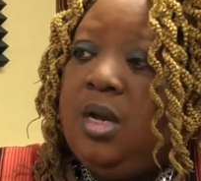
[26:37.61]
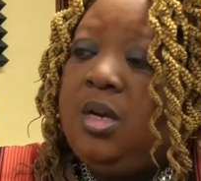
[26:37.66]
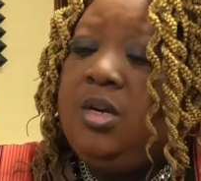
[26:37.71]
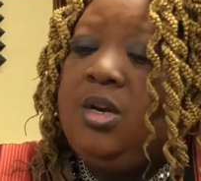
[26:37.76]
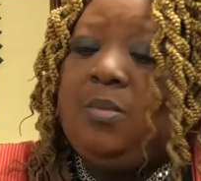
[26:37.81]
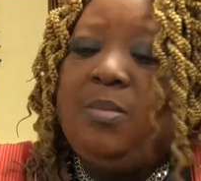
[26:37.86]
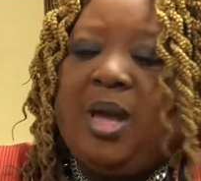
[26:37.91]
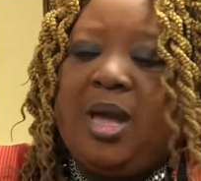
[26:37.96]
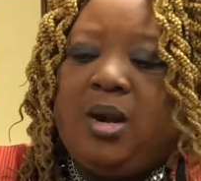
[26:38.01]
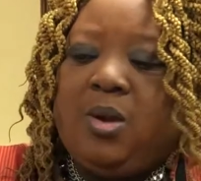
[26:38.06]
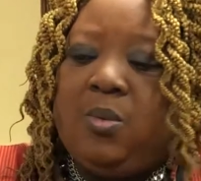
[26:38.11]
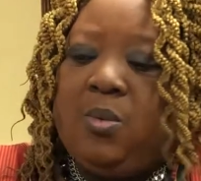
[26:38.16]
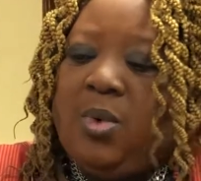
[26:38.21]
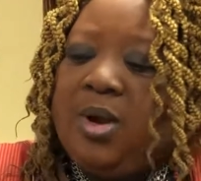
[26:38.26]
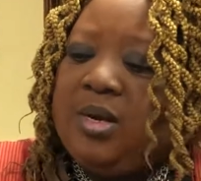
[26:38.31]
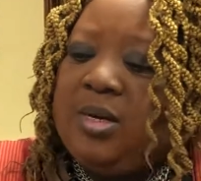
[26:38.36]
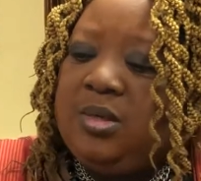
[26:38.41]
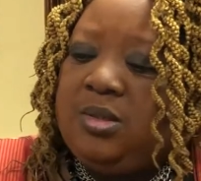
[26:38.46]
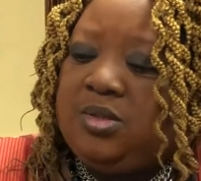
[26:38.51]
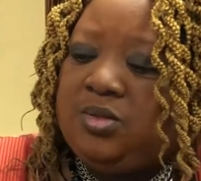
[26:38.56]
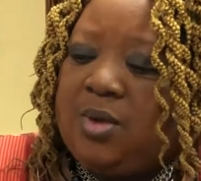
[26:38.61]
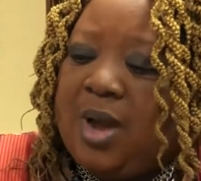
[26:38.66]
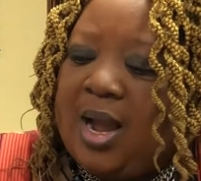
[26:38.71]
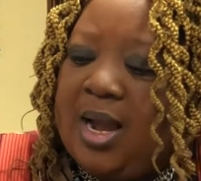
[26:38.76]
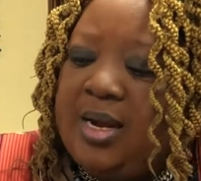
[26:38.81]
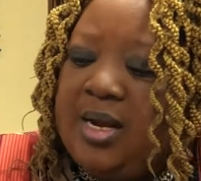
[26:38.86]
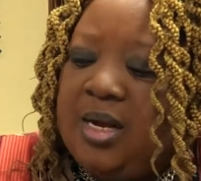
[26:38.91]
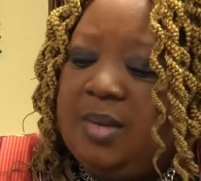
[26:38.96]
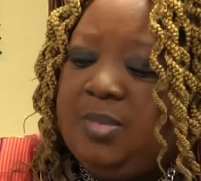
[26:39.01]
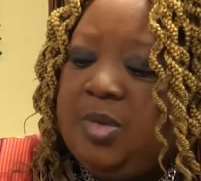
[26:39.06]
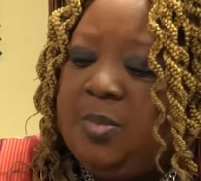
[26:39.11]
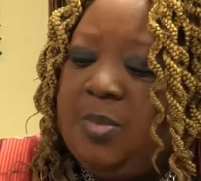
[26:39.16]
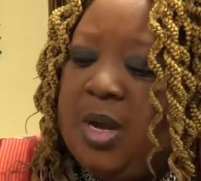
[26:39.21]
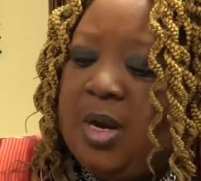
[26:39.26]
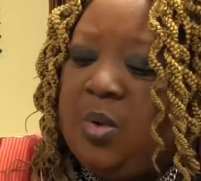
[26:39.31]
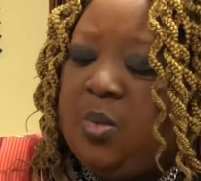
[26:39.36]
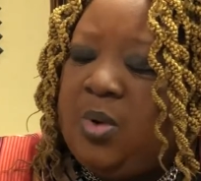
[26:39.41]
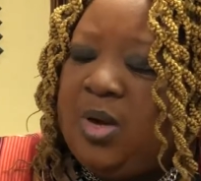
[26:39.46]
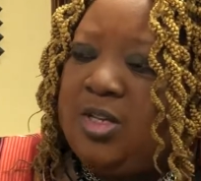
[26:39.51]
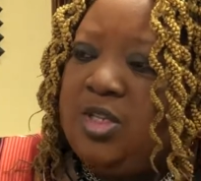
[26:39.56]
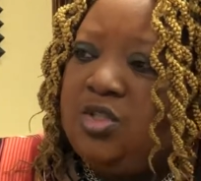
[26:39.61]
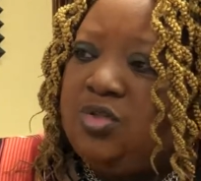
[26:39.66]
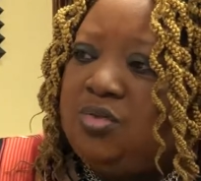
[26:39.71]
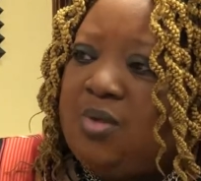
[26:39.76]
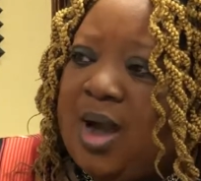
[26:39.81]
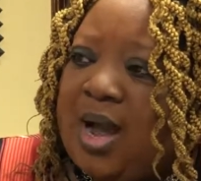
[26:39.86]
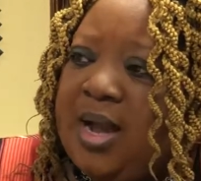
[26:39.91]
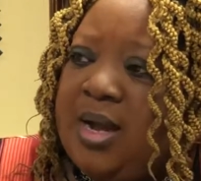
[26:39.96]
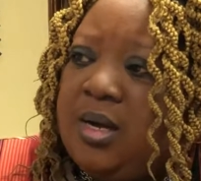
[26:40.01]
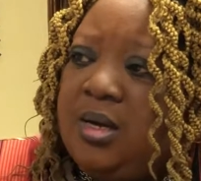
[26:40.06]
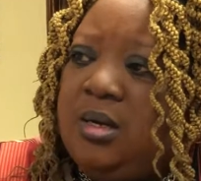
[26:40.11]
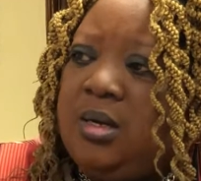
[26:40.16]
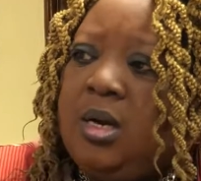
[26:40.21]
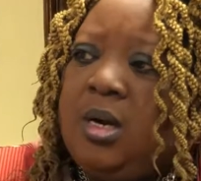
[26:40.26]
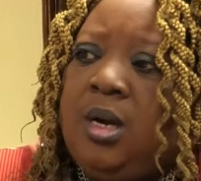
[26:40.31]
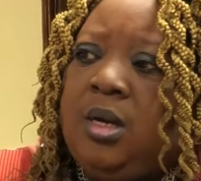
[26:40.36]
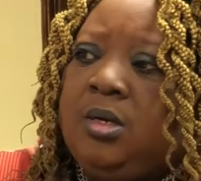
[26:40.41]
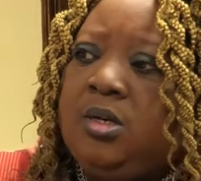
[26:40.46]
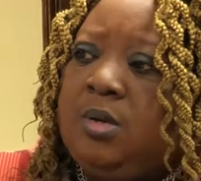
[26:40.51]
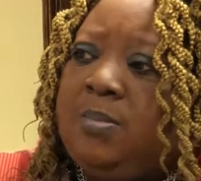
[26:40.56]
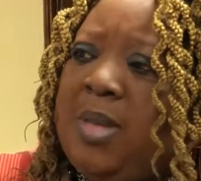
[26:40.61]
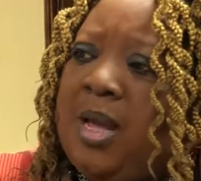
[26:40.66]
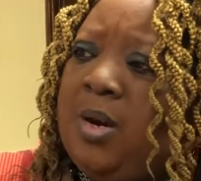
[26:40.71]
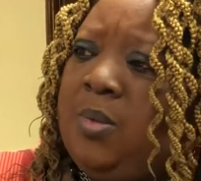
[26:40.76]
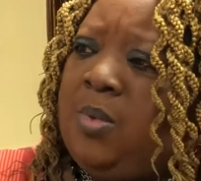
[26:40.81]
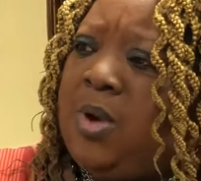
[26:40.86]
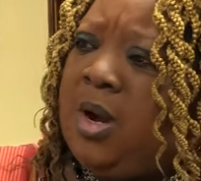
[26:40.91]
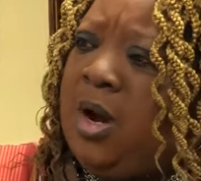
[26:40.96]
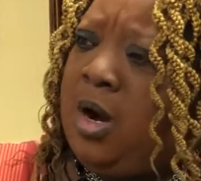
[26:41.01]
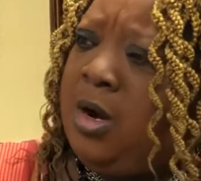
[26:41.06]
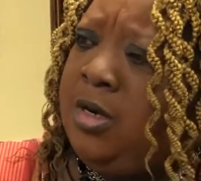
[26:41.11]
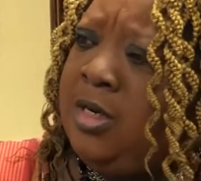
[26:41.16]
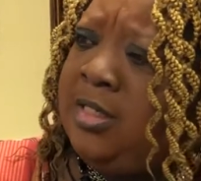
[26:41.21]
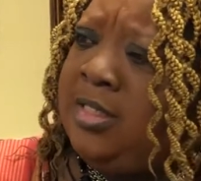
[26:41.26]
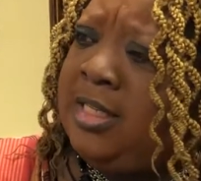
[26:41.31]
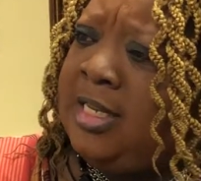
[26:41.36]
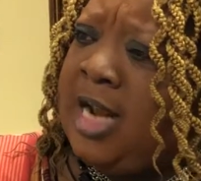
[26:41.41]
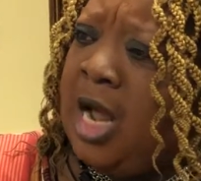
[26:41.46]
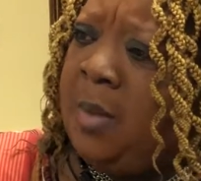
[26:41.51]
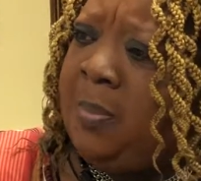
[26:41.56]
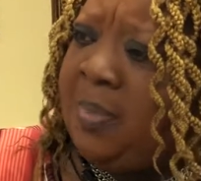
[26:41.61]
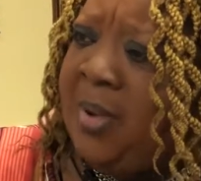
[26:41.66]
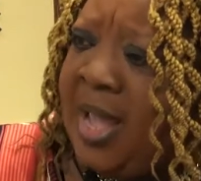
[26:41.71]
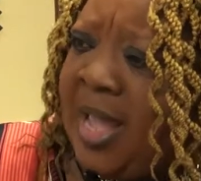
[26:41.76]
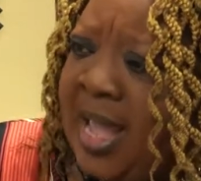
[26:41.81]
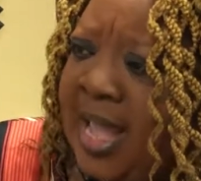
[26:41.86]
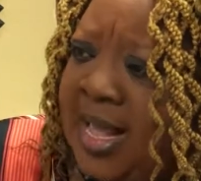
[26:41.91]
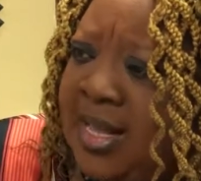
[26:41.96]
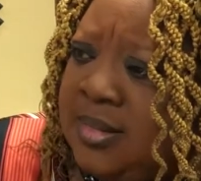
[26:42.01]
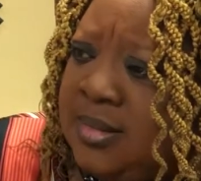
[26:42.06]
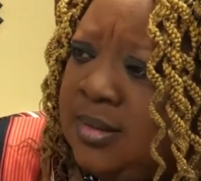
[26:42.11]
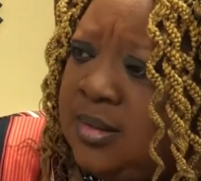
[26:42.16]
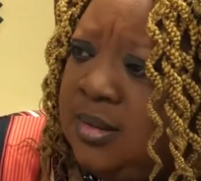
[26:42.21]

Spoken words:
no matter what triumph, no matter what trial, no matter what hurt us in our past.